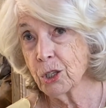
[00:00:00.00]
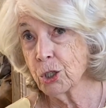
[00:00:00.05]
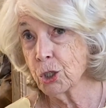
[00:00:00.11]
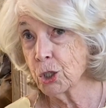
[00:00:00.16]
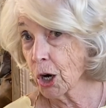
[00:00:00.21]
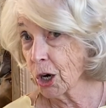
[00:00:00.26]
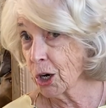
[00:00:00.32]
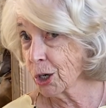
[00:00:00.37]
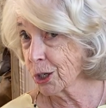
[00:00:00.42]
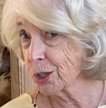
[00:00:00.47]

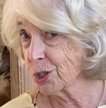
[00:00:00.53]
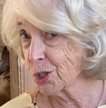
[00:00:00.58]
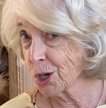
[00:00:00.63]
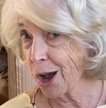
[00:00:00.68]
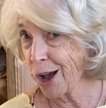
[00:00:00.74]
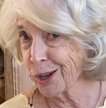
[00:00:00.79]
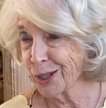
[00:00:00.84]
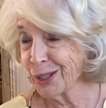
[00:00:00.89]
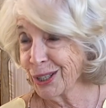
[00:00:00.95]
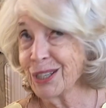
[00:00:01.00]
Dark
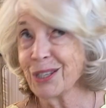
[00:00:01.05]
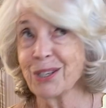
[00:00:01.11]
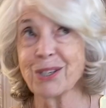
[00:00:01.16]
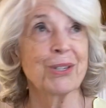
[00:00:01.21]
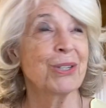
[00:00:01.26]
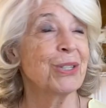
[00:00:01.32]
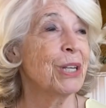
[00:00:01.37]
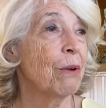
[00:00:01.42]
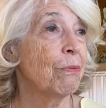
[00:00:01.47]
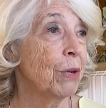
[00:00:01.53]
chocolate,
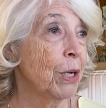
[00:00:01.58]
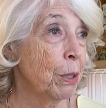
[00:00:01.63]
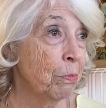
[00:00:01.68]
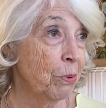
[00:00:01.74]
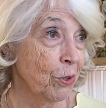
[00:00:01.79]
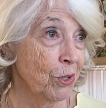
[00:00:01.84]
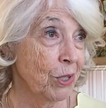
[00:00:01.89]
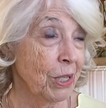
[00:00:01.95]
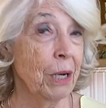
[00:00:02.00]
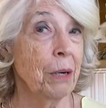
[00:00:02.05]

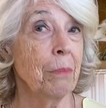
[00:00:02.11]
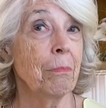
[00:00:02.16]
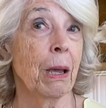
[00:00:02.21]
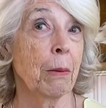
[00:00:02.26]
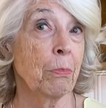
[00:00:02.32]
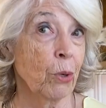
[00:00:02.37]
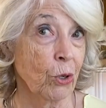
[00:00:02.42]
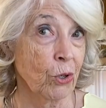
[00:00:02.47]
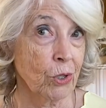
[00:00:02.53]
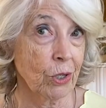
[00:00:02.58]
70%, my
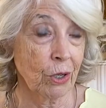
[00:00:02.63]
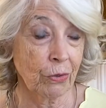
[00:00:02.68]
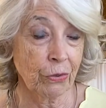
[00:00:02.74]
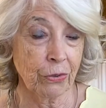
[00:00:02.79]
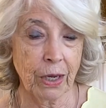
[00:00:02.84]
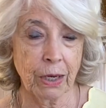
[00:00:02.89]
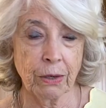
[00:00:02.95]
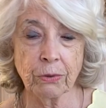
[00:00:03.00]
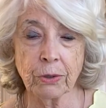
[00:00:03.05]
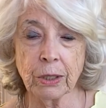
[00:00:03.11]
personal
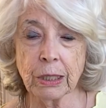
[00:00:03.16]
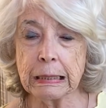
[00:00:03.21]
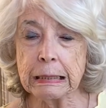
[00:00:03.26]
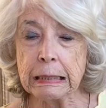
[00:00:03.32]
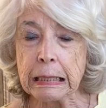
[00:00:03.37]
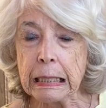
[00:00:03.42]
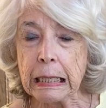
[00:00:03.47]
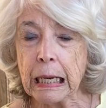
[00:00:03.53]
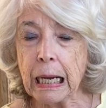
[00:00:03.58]
favorite.